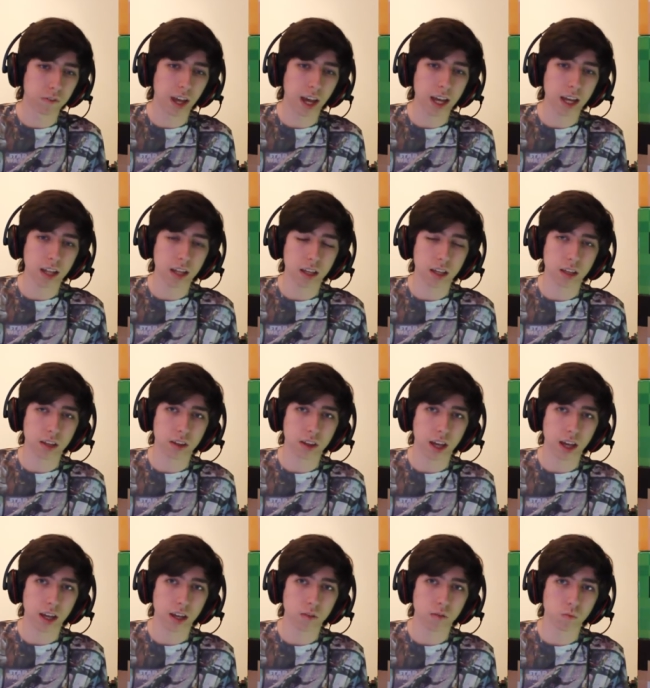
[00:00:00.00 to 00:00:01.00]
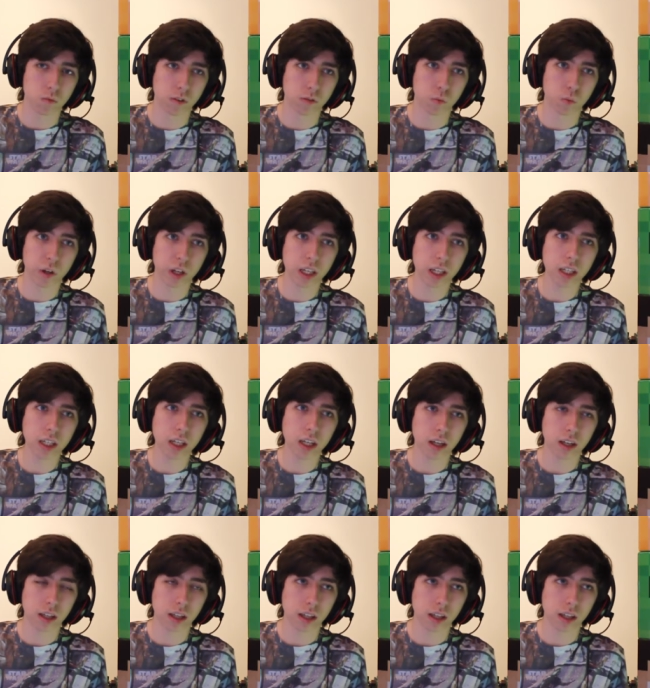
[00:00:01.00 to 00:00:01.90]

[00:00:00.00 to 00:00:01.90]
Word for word: that is that with Wii,